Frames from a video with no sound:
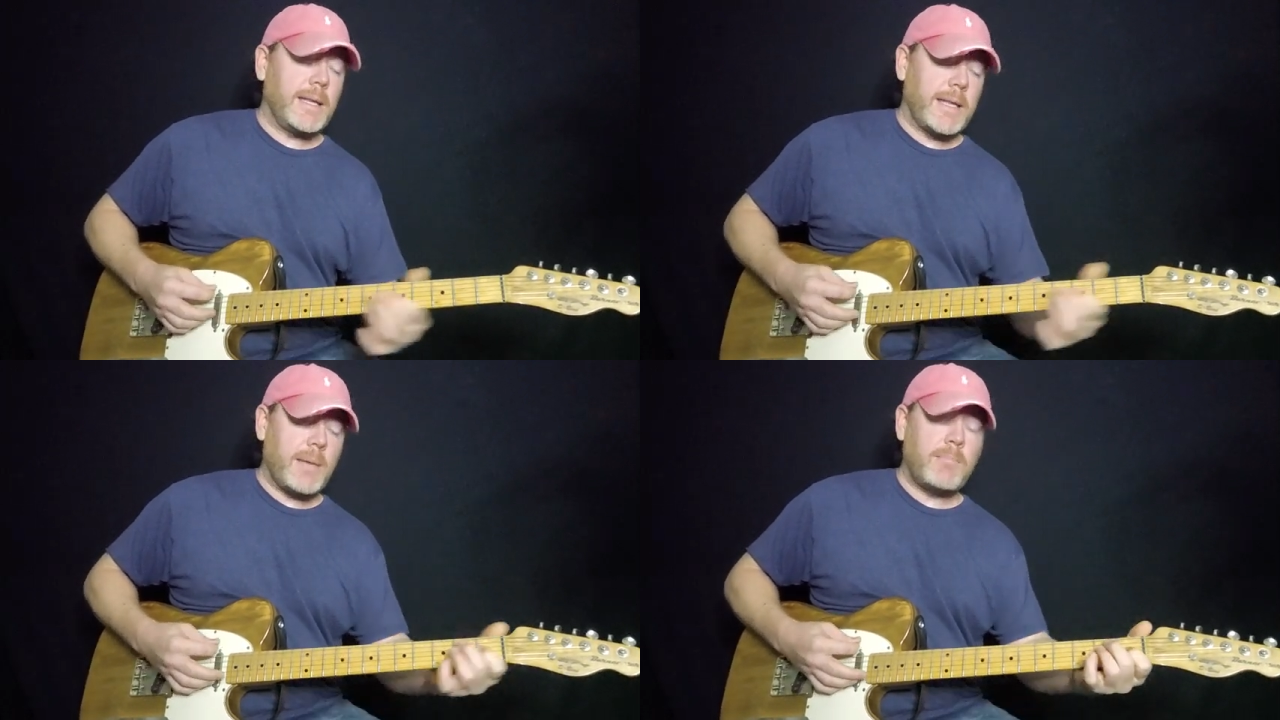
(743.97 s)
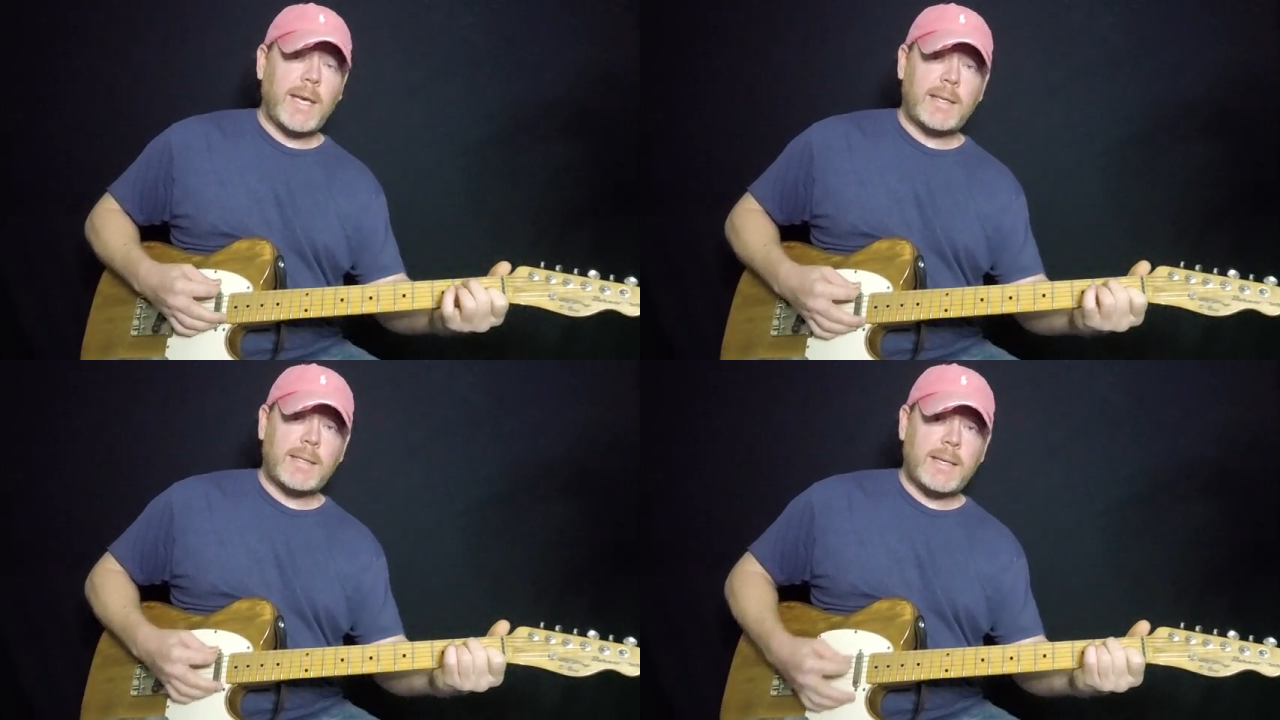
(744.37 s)
and that
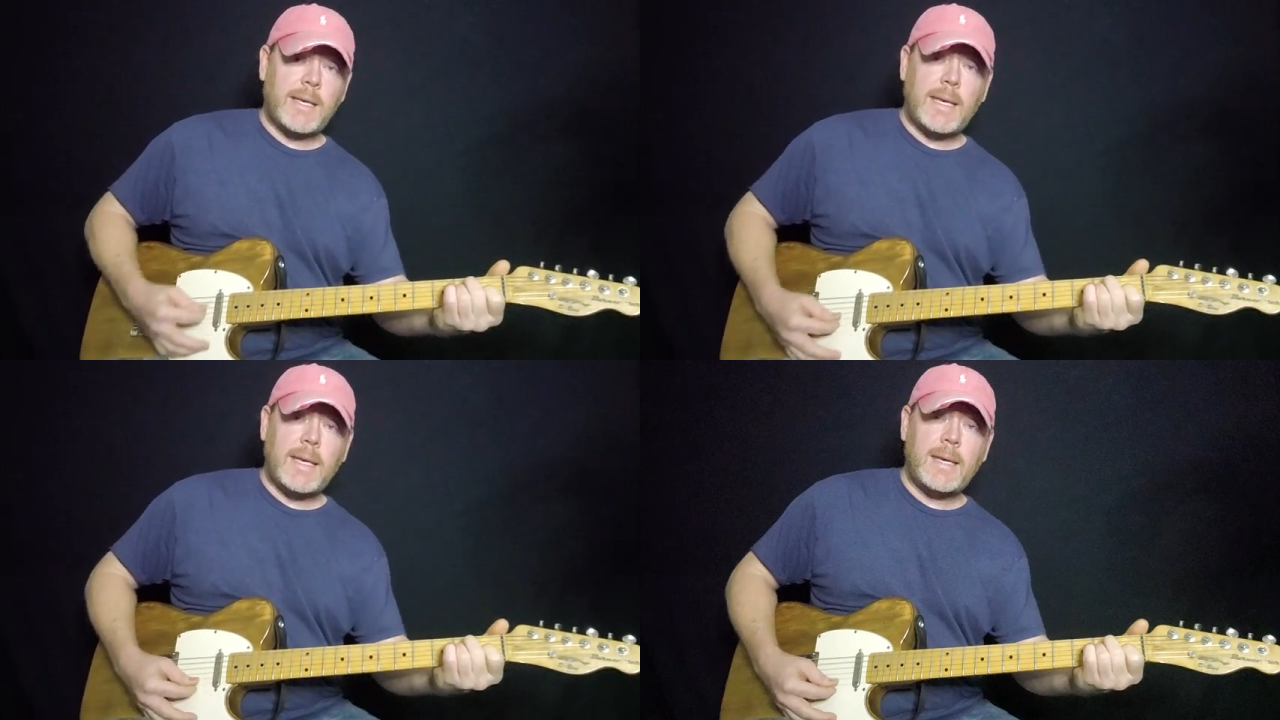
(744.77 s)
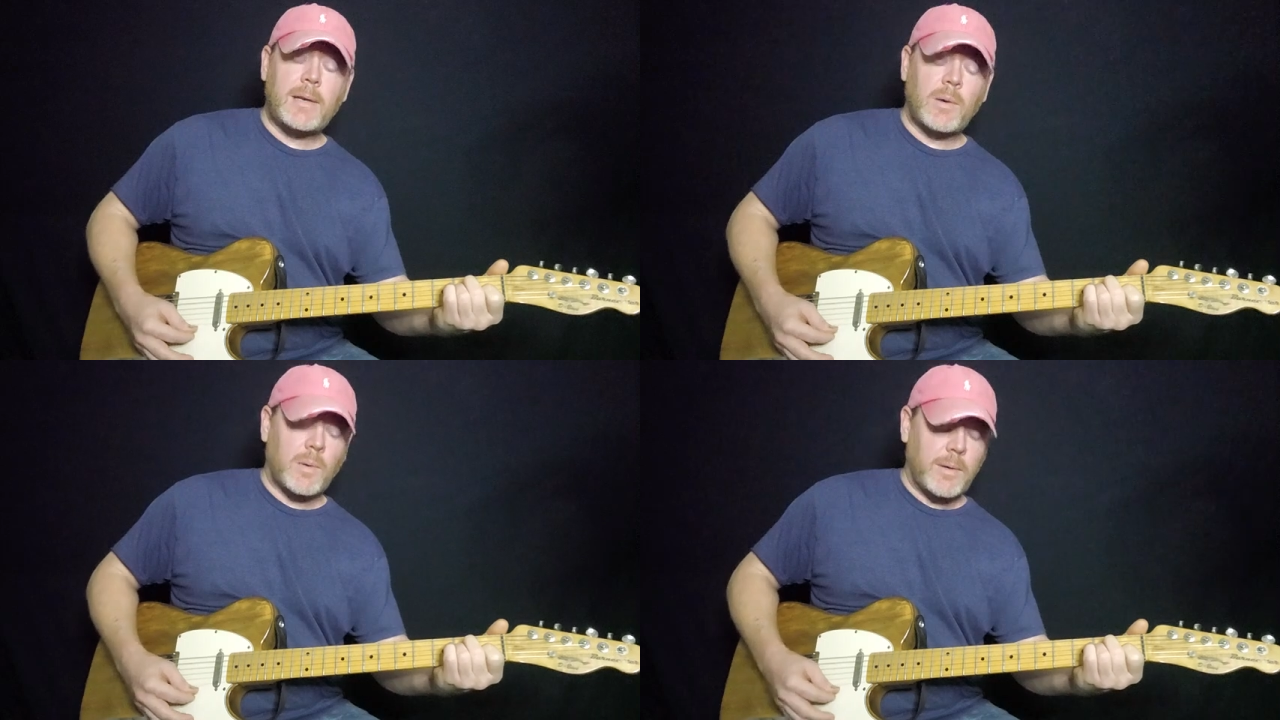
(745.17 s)
makes an
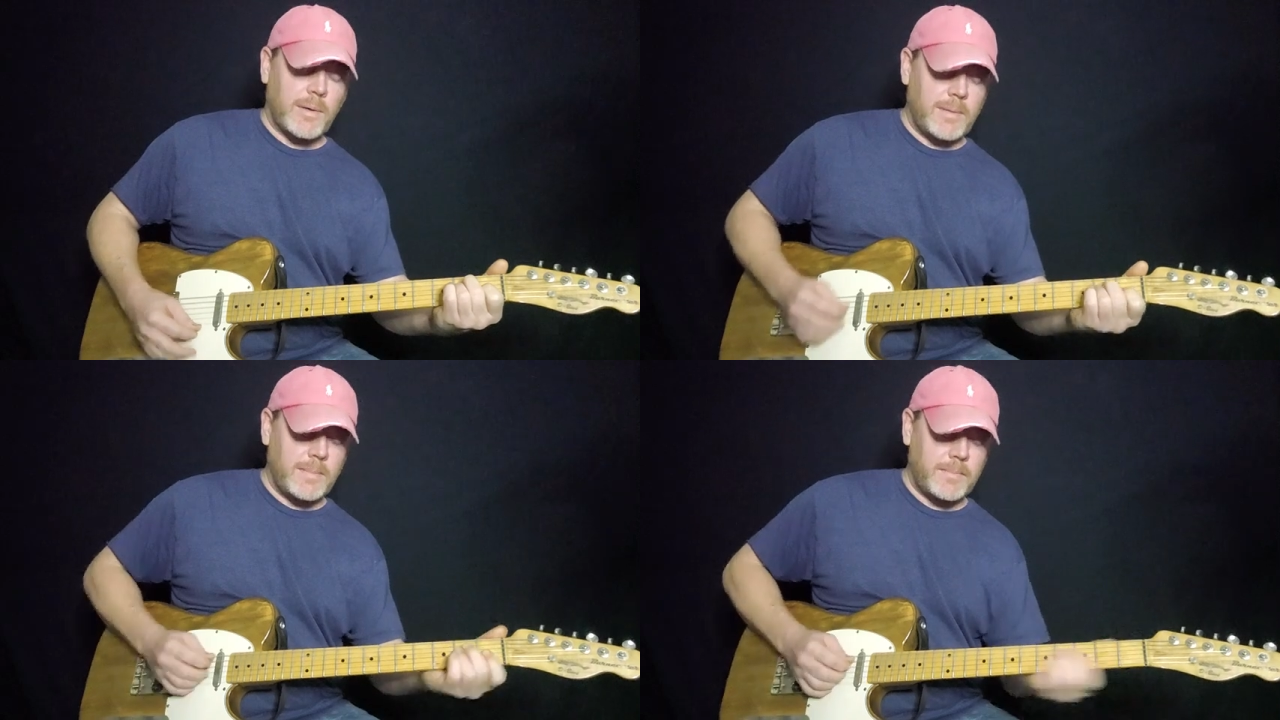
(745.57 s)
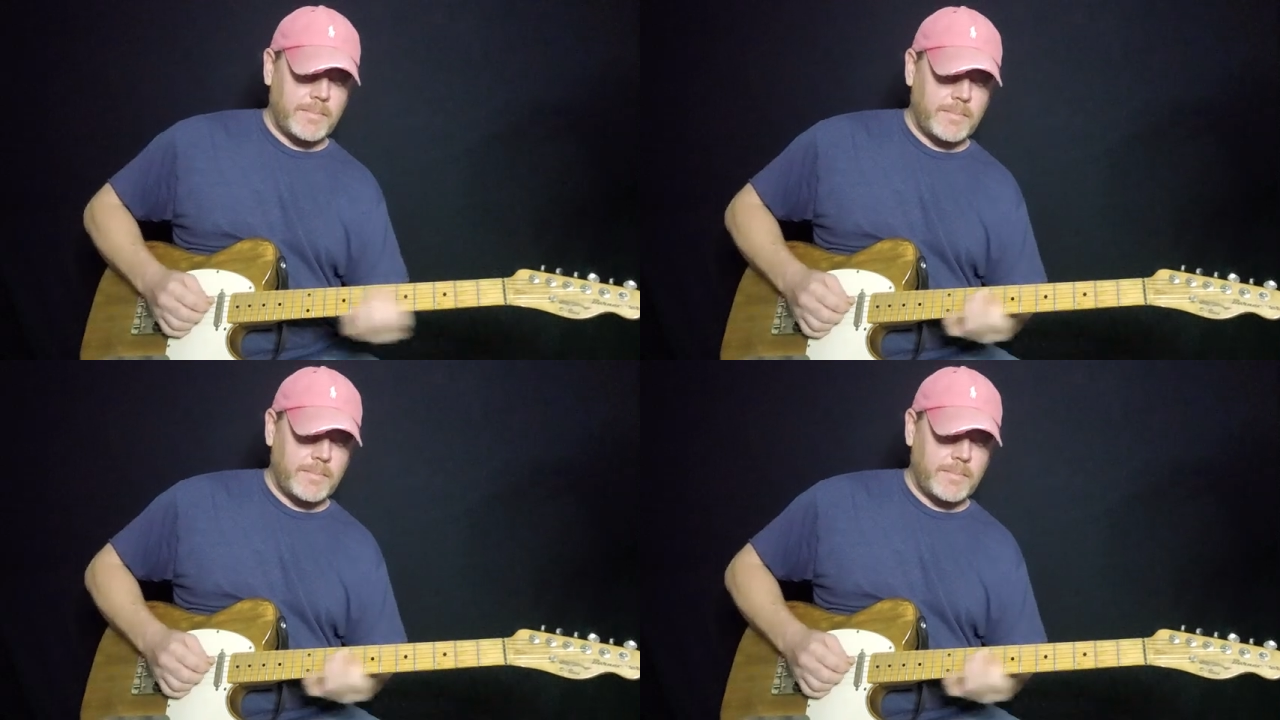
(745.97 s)
E chord,